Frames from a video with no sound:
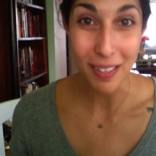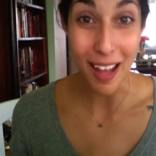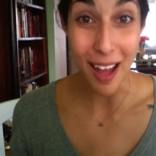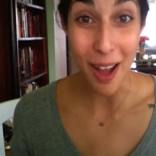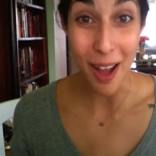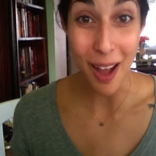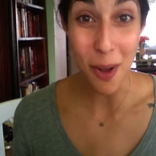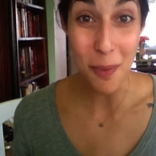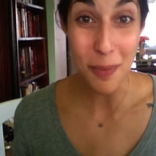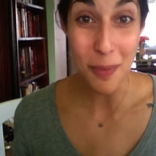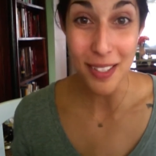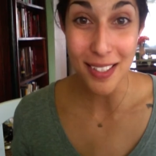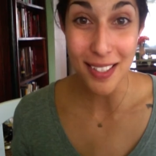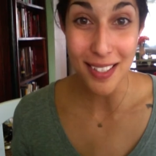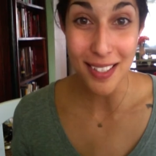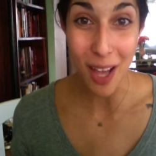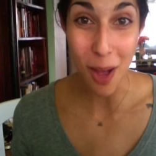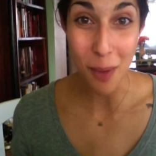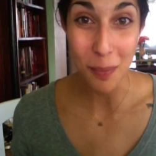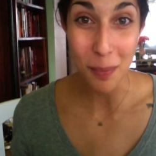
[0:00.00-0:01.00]
I hope this
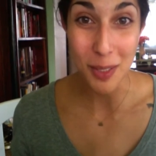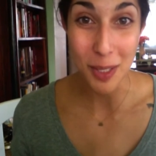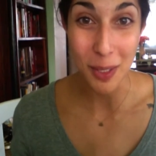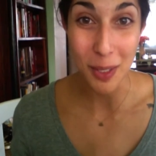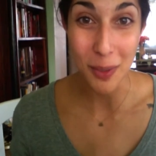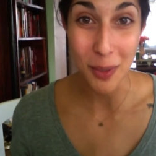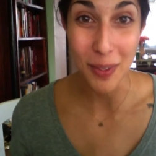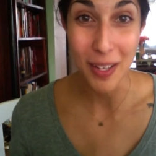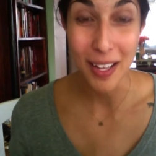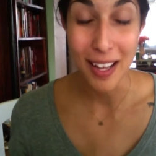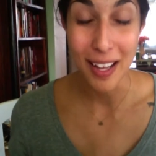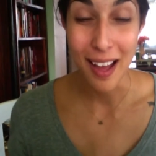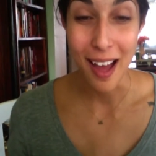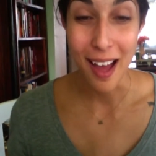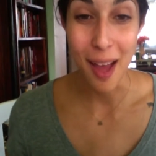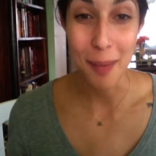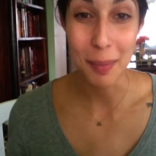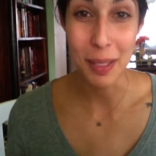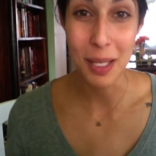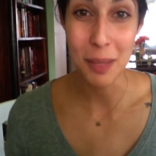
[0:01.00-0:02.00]
has helped you.
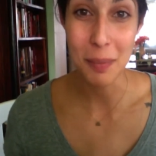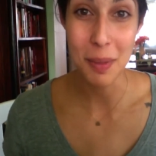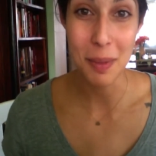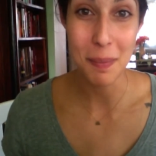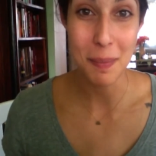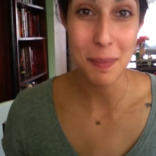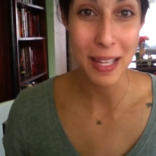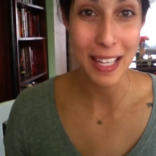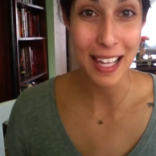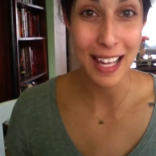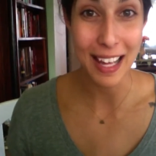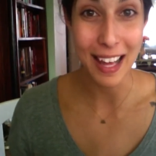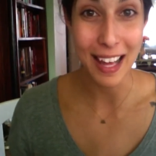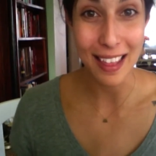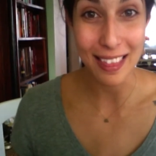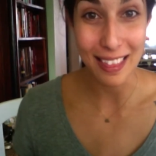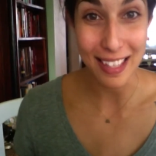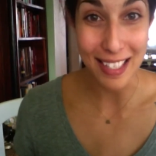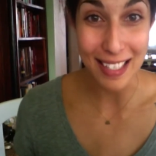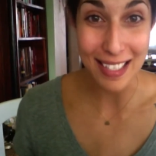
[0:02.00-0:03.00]
I'm going to be making
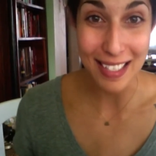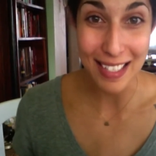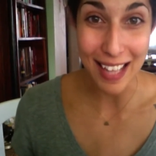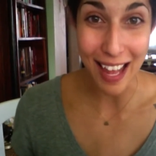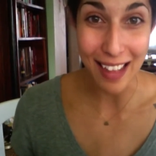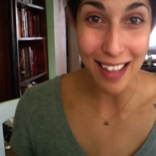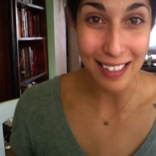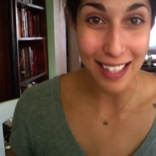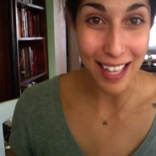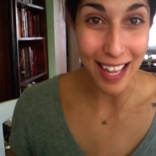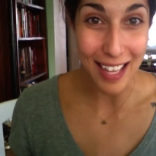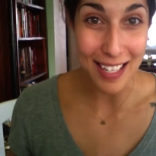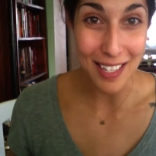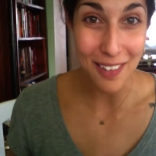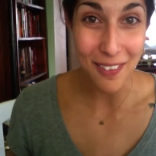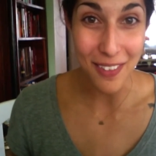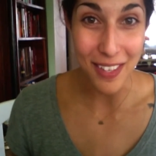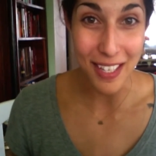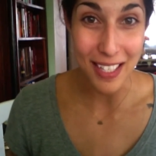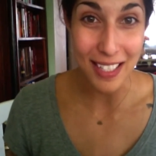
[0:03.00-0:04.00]
a list at the
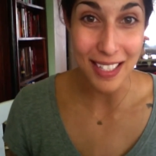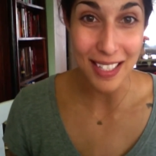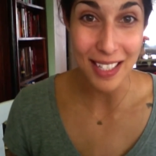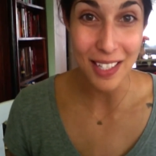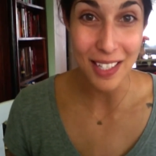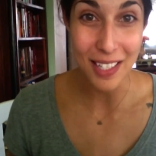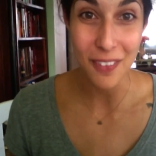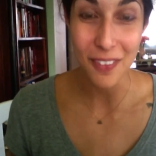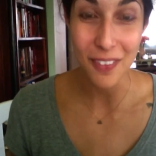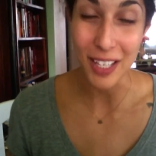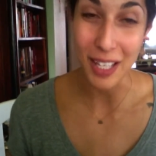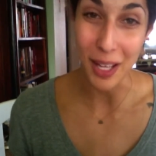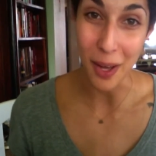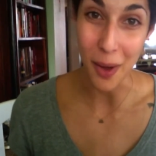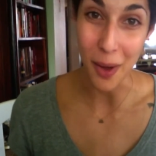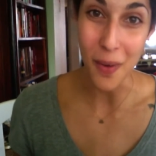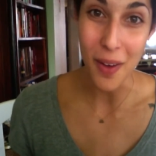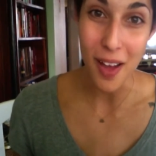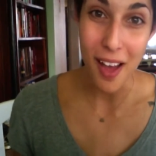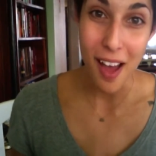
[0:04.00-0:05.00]
end of this
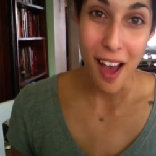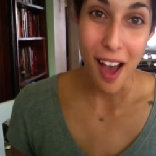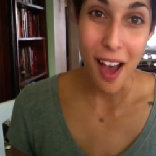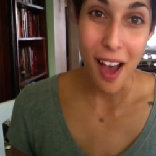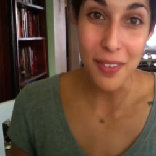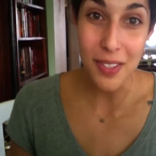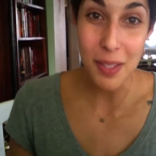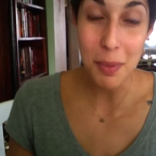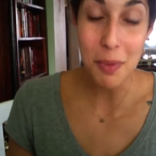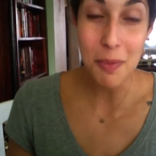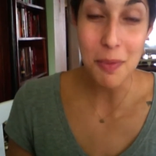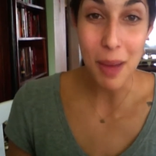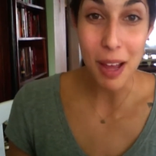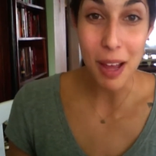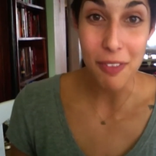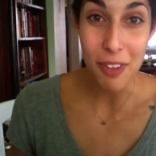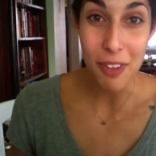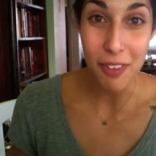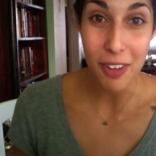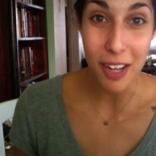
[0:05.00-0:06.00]
video of some of
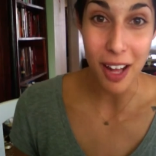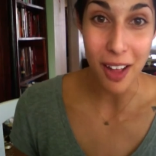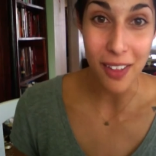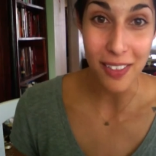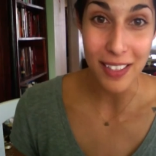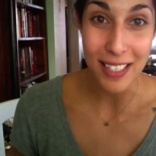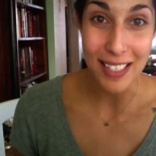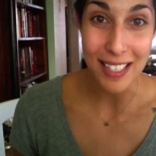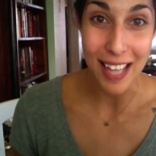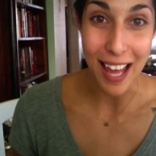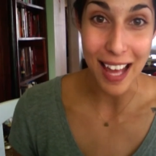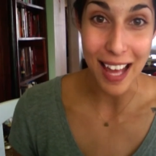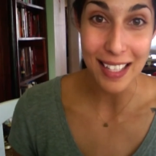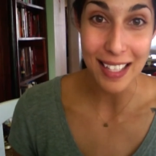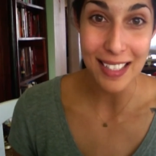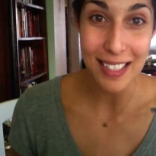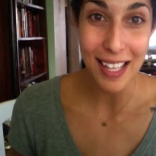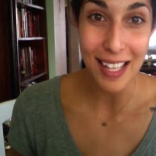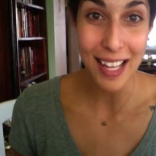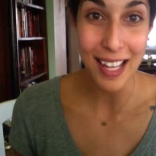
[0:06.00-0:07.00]
my favorite healthy
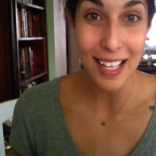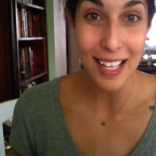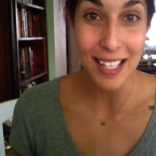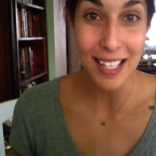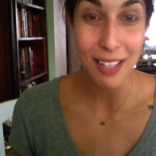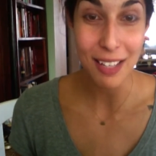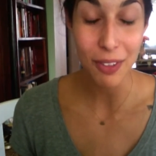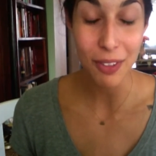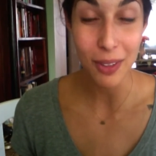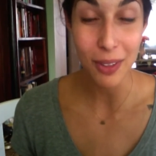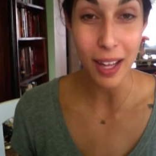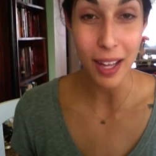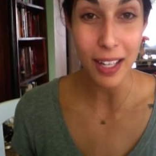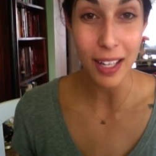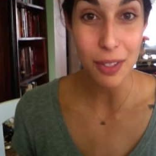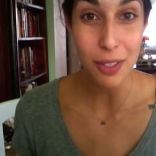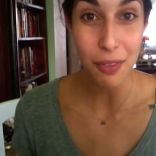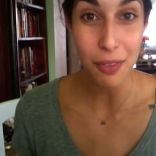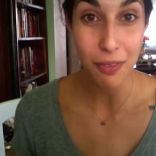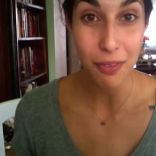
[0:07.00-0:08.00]
snacks. And if you'd like
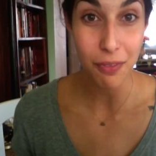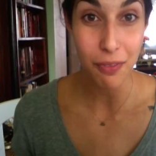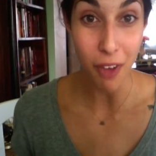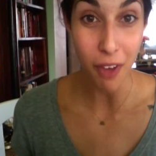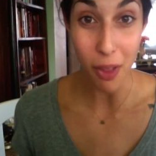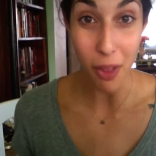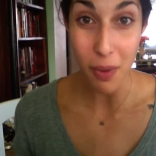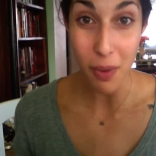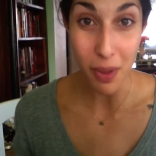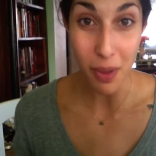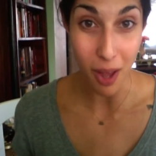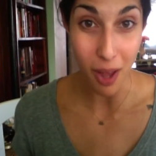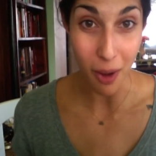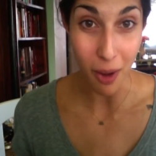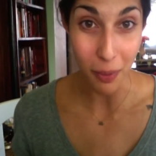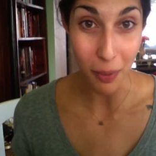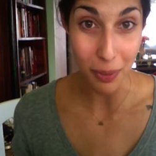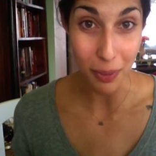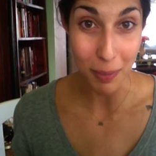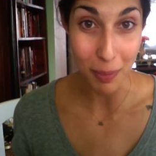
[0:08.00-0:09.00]
to follow
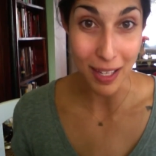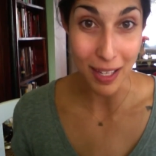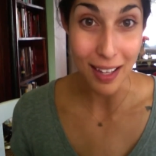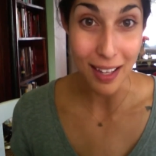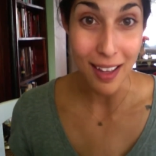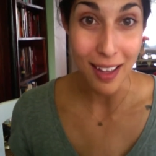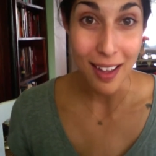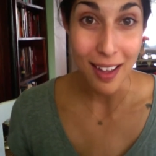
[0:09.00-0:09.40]
along with me,